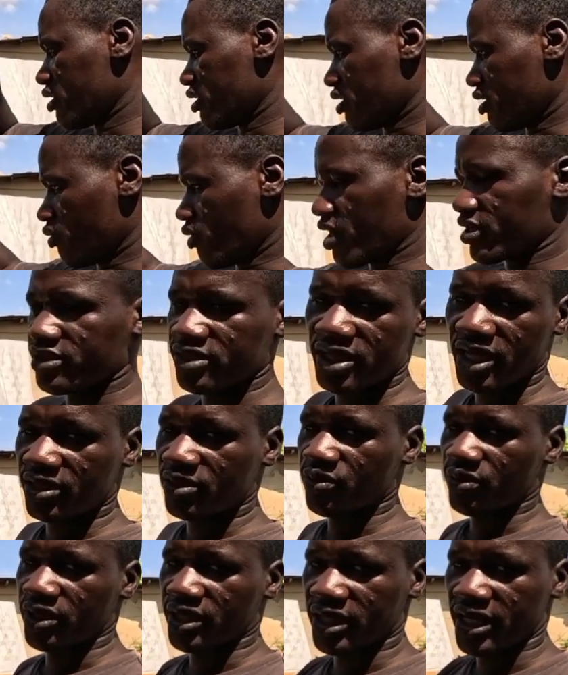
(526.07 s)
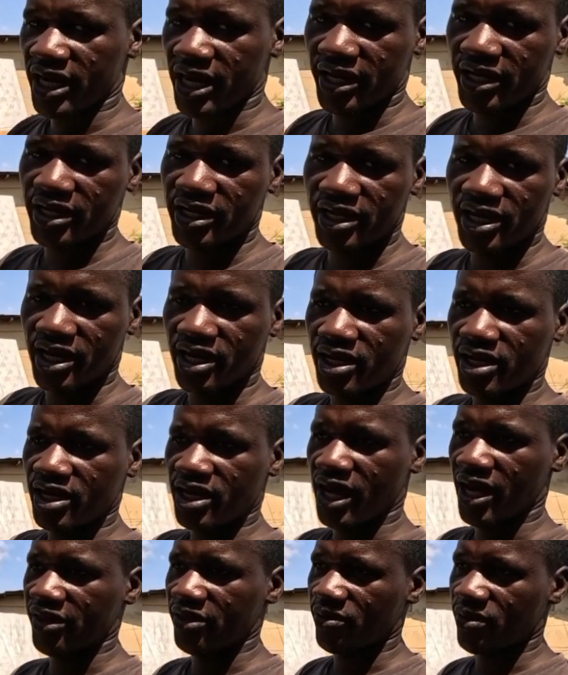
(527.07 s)
the ones that we rear here
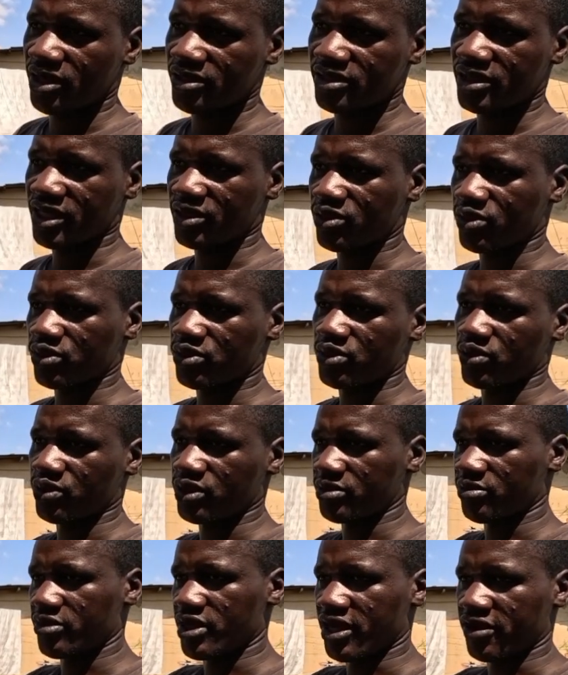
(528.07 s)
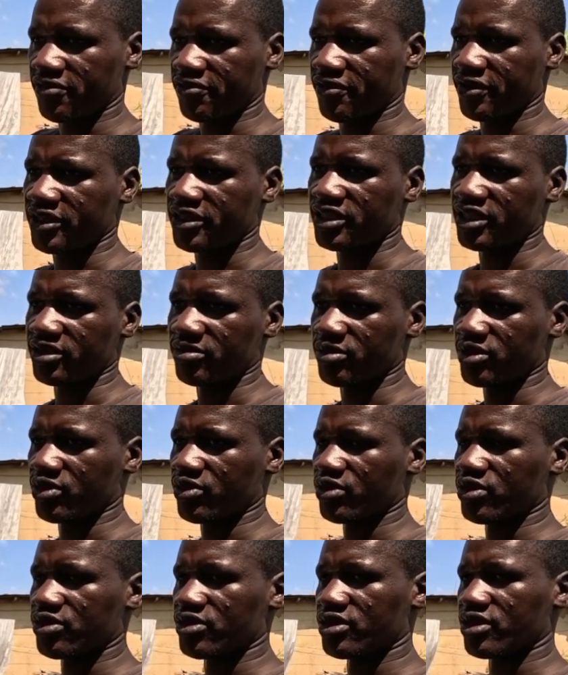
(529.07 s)
are the ones that also will be affected
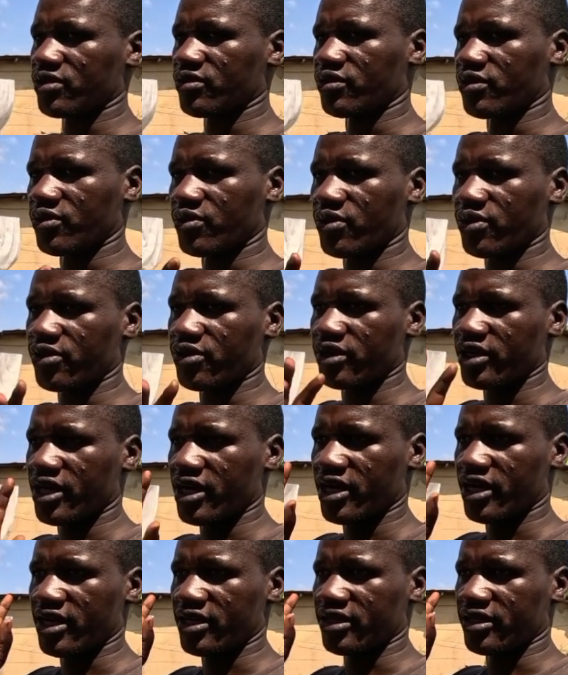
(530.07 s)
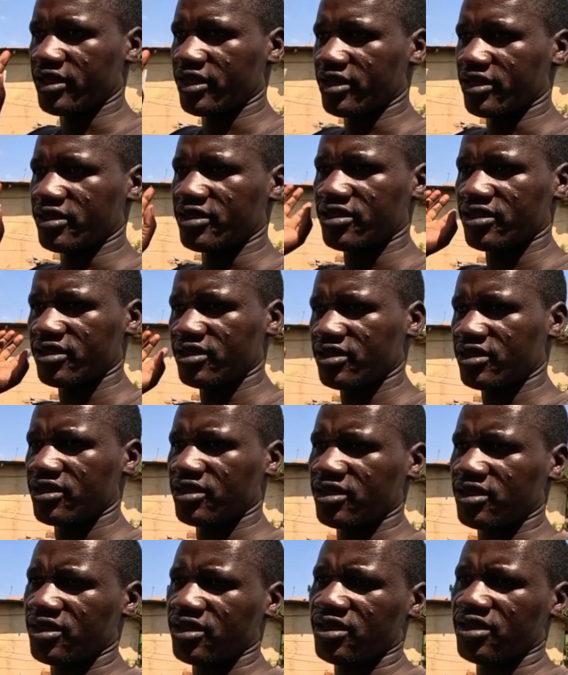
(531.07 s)
because they will go there and then
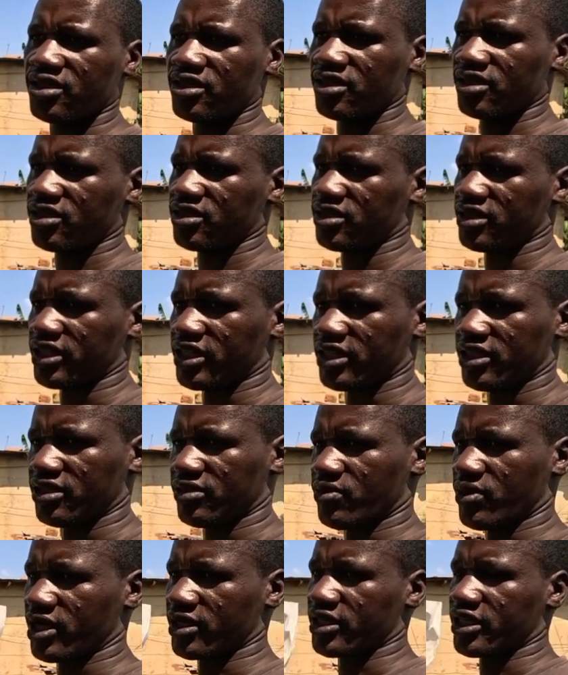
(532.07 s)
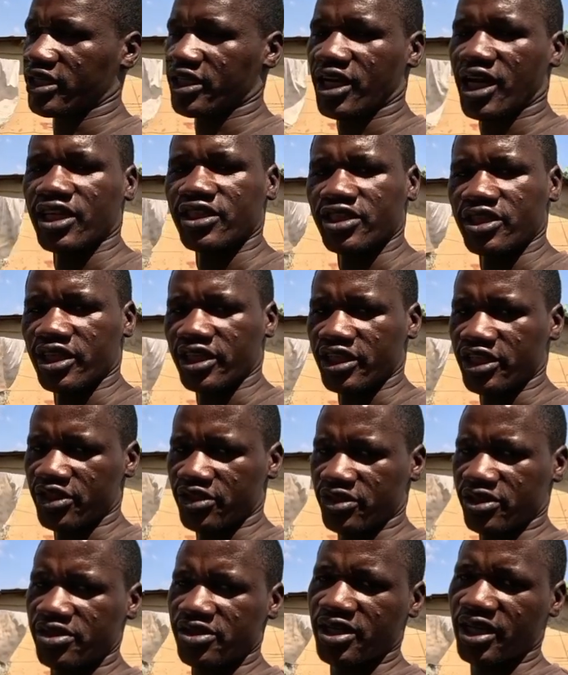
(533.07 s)
they what they catch the
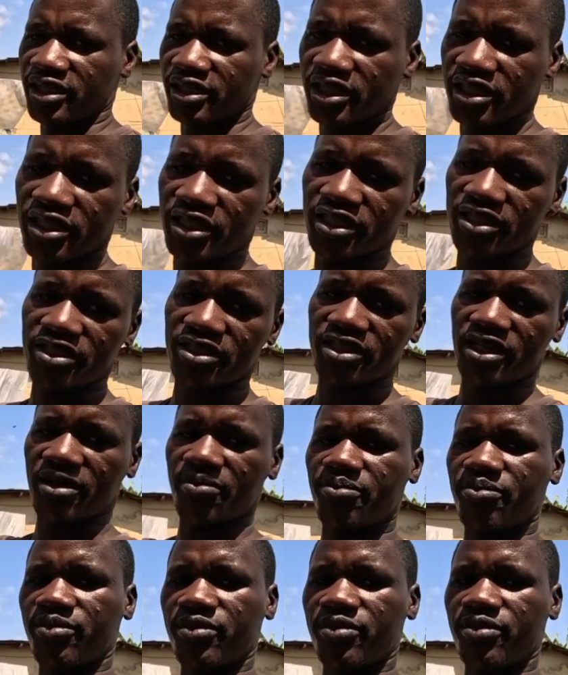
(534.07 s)
disease and then they sap